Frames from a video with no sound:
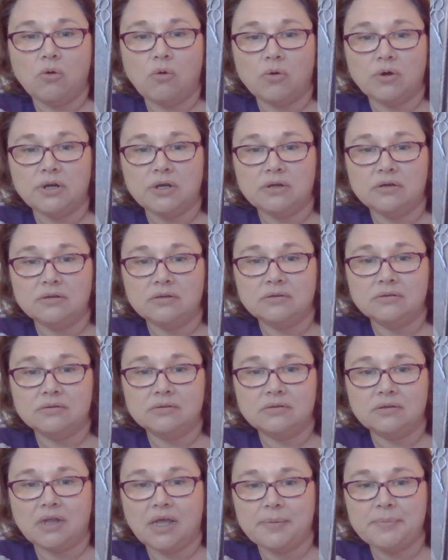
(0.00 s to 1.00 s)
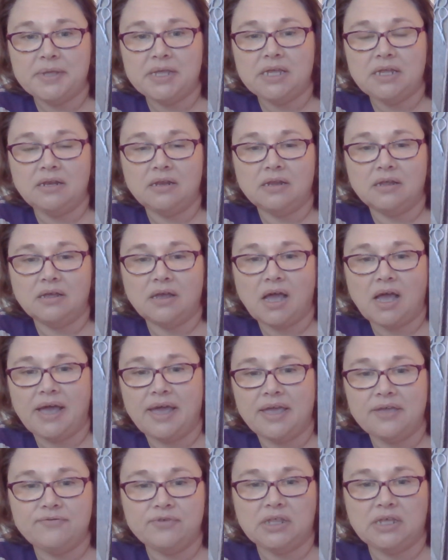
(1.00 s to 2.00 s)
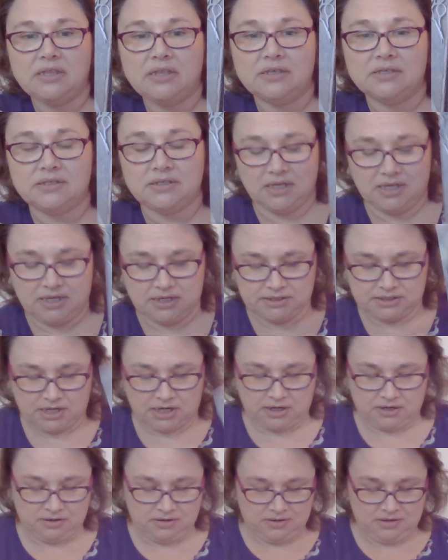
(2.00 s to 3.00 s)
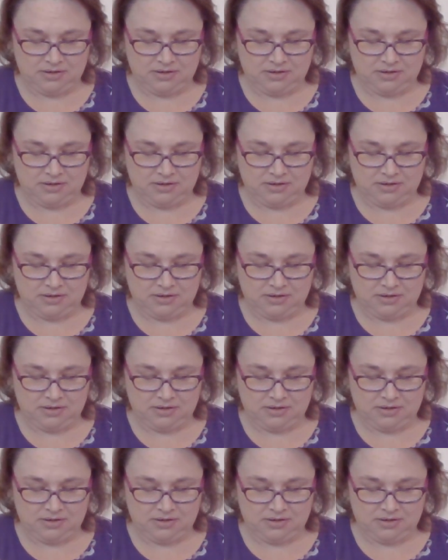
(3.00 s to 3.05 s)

corner. I mean, I feel like this can get done.